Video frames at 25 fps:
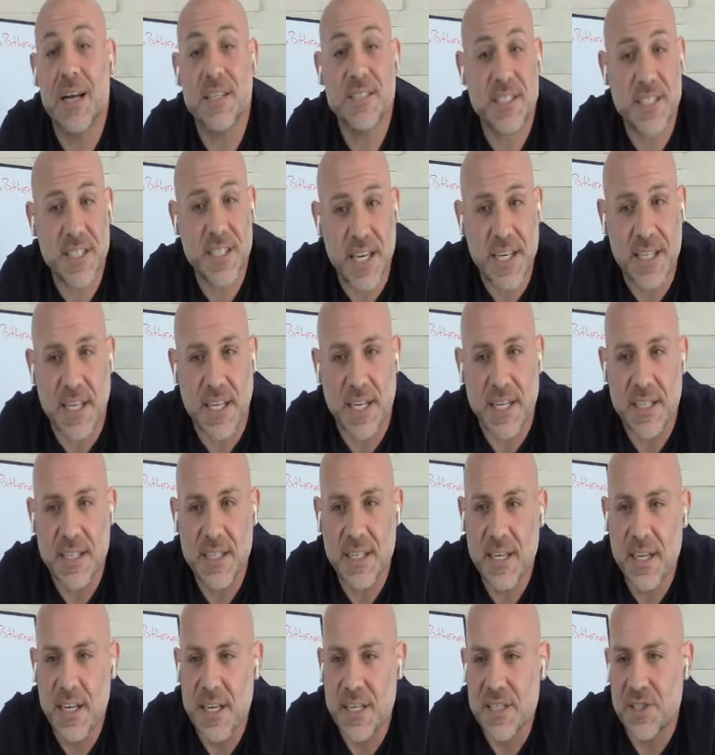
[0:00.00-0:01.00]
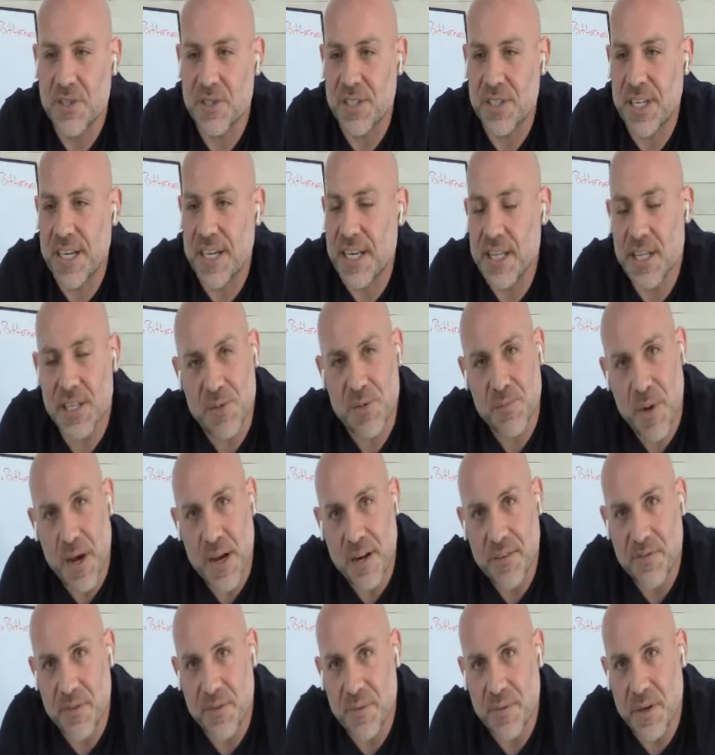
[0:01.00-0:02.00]
Tequila. So tequila is
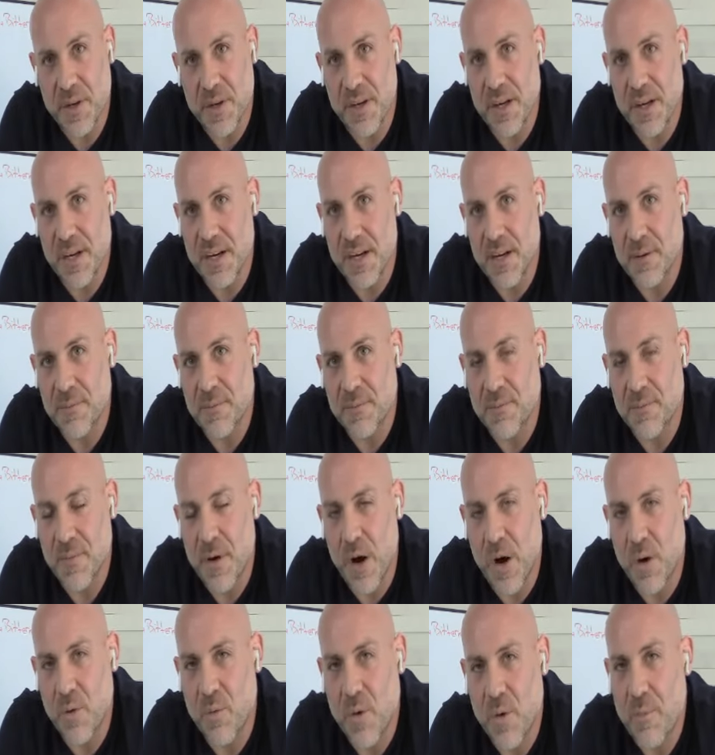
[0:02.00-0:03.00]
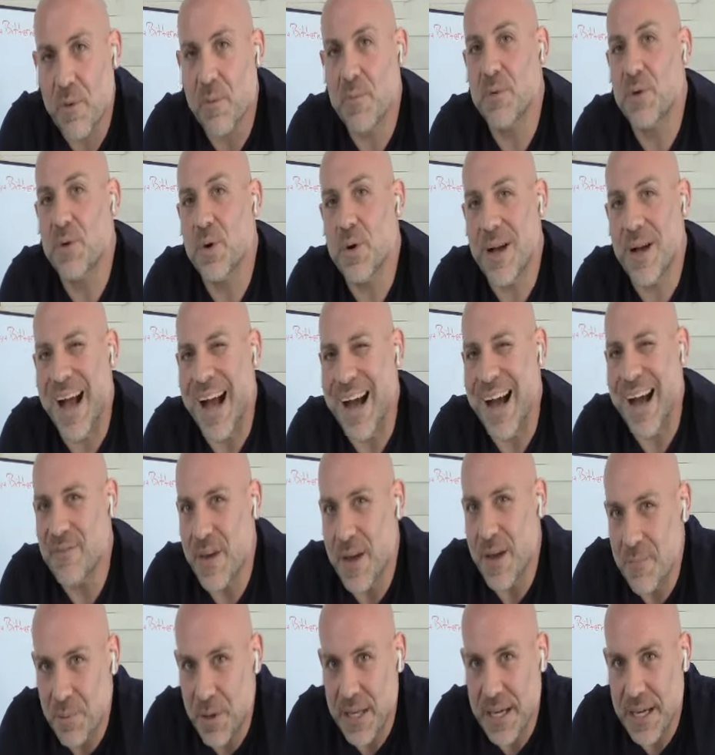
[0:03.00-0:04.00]
made from the Weber blue
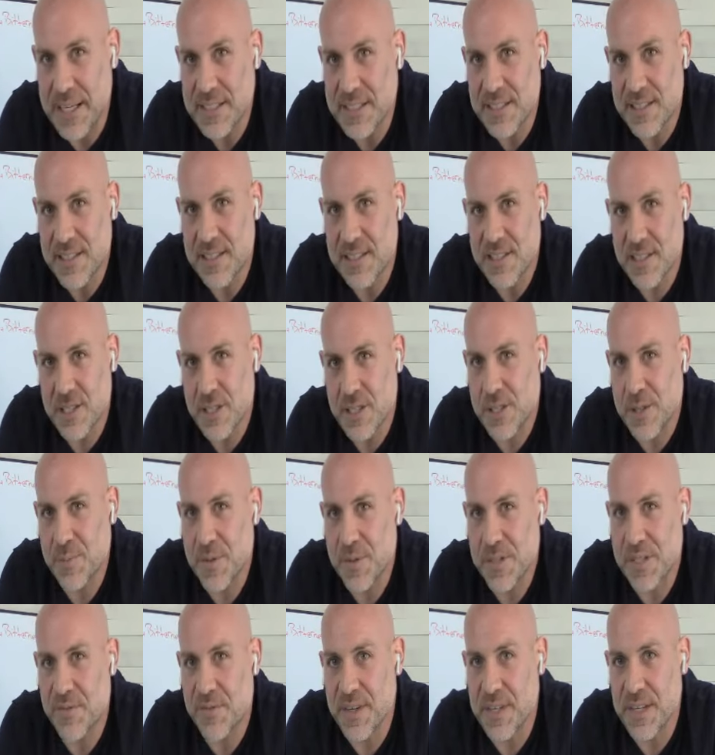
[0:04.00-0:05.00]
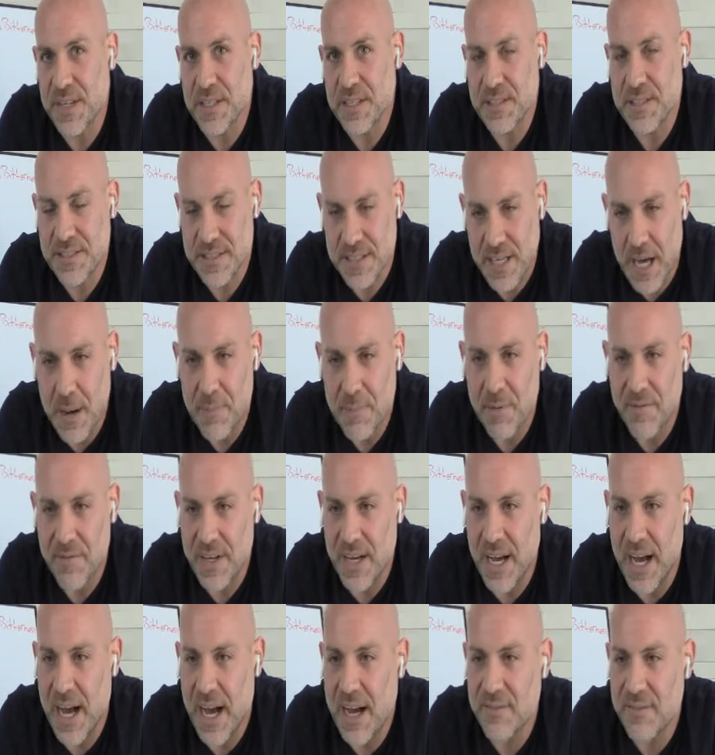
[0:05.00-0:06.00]
agave plant. It's a specific type of
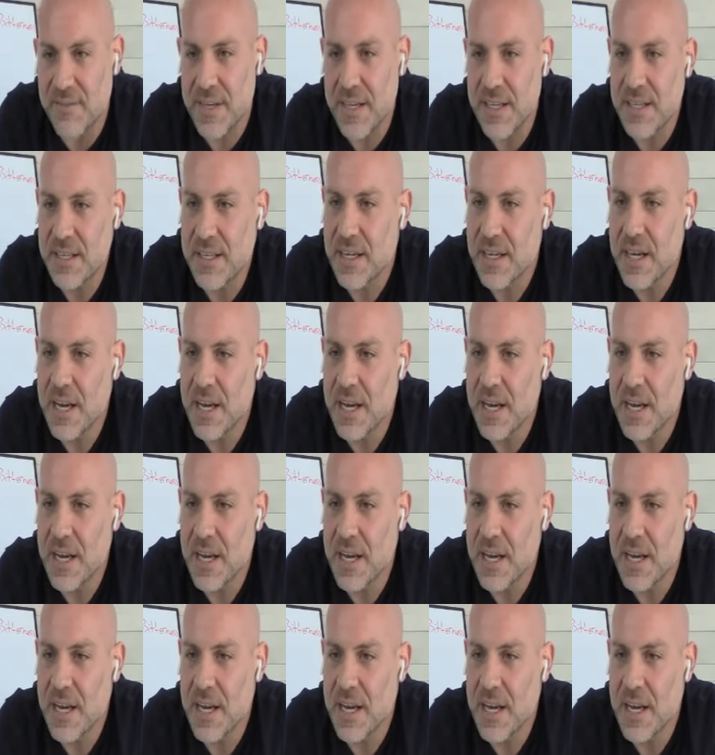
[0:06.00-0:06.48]
agave.